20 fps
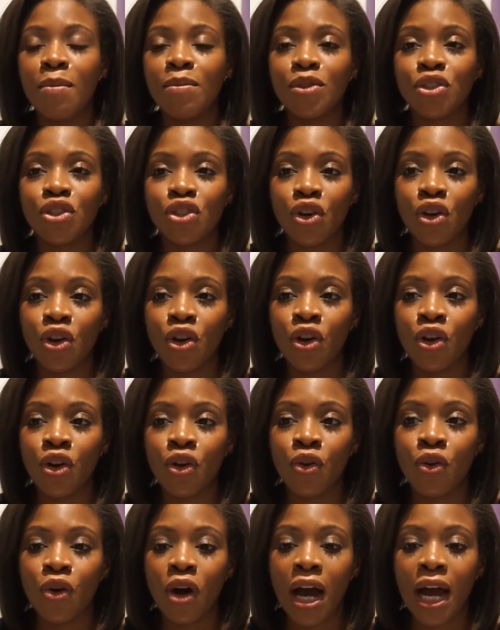
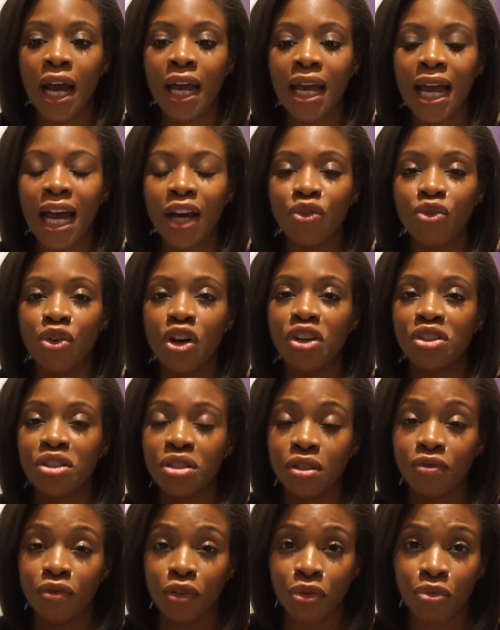So I had
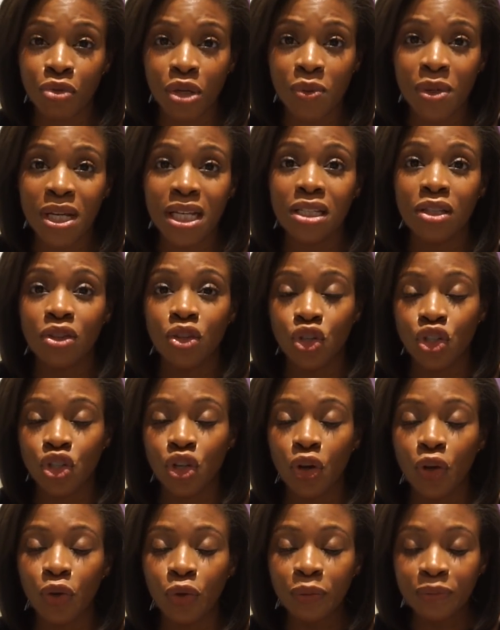rehearsals for 3 weeks, and the
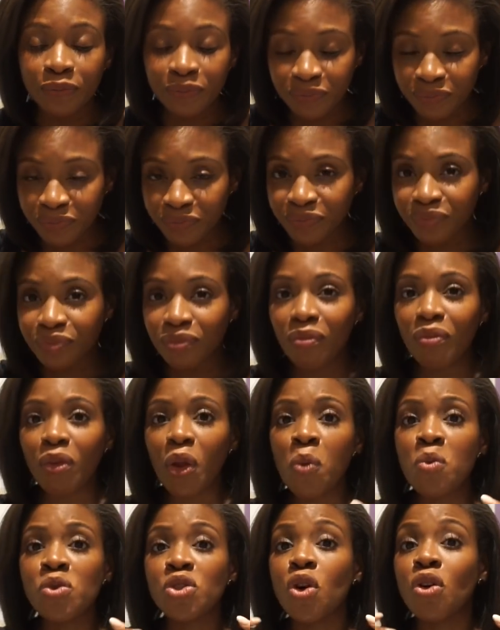show
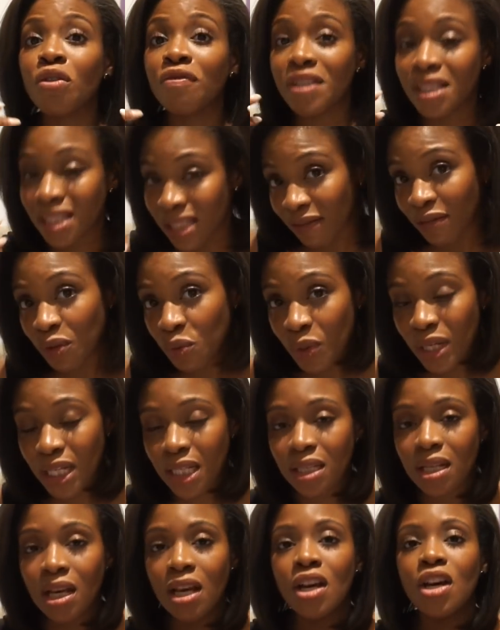was on for 7
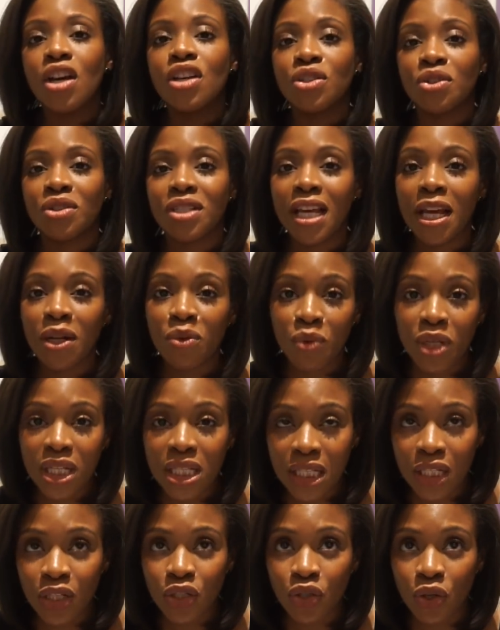weeks. So 10
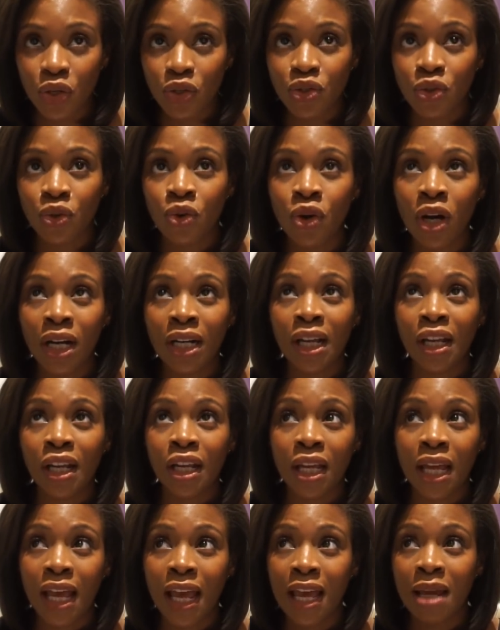weeks in total, and
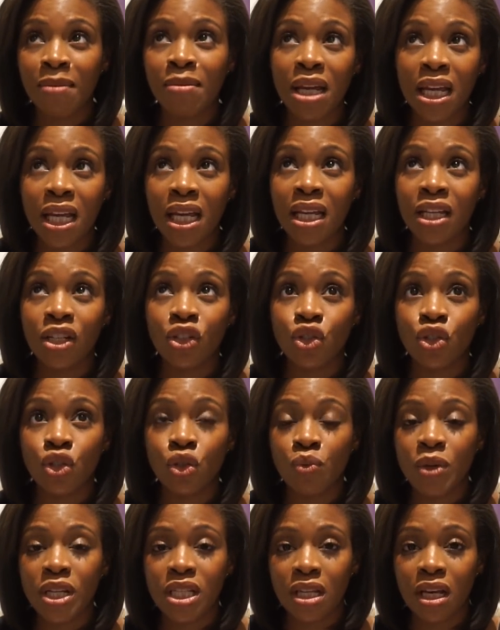I came in
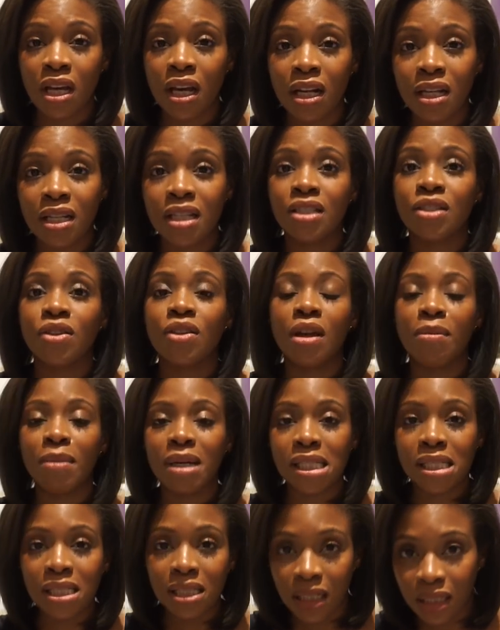2 weeks early so that
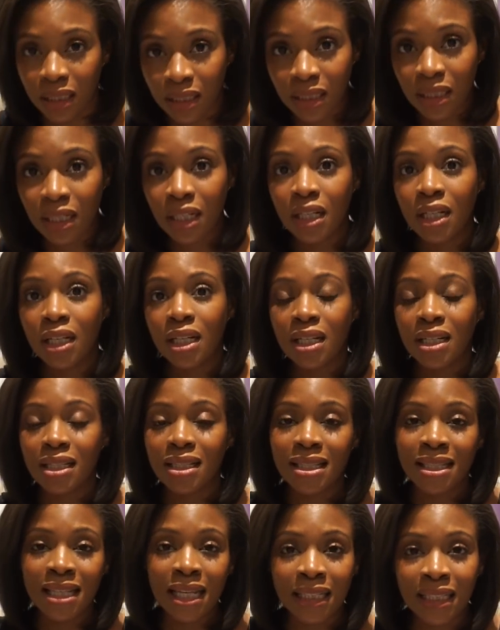my son
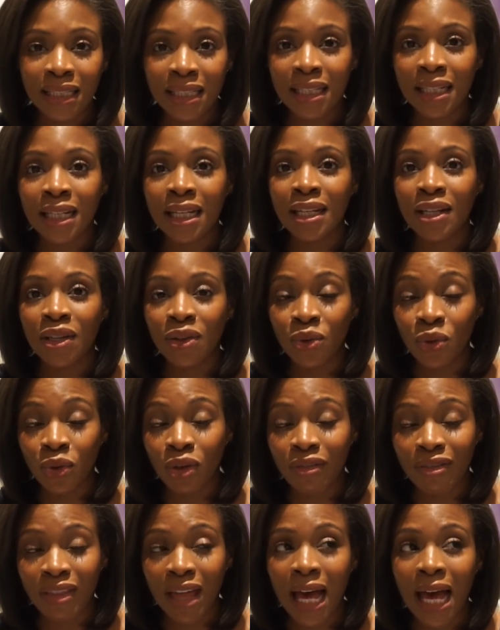could settle in and all
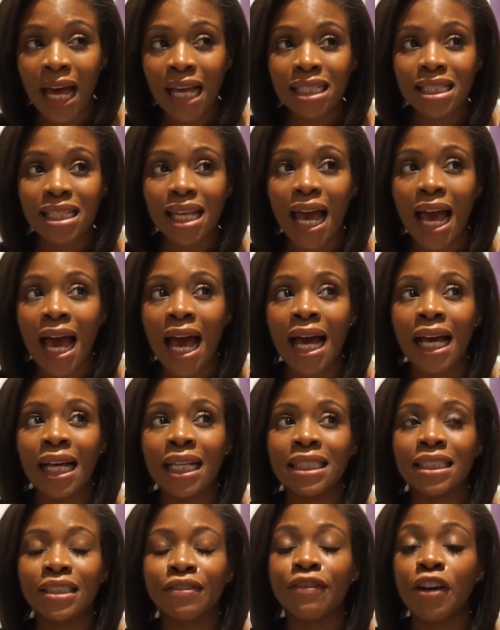of that.
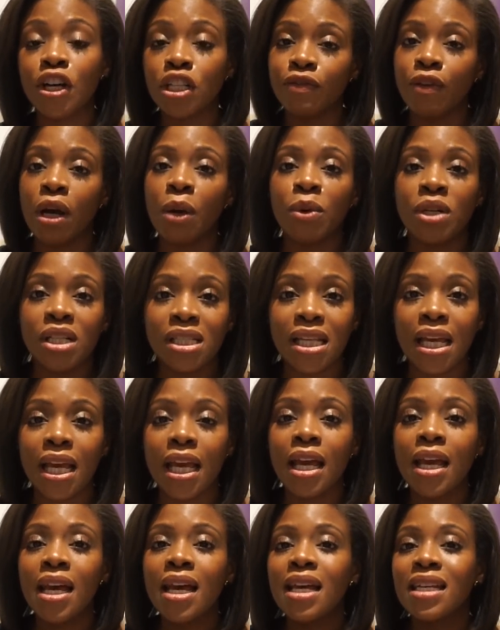And first of all, I want to
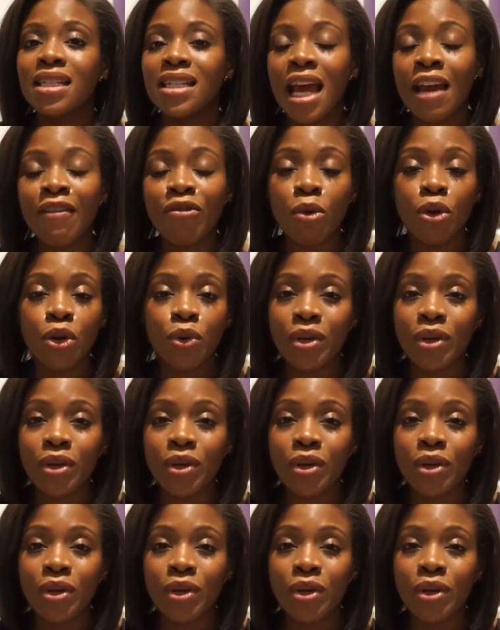say to everyone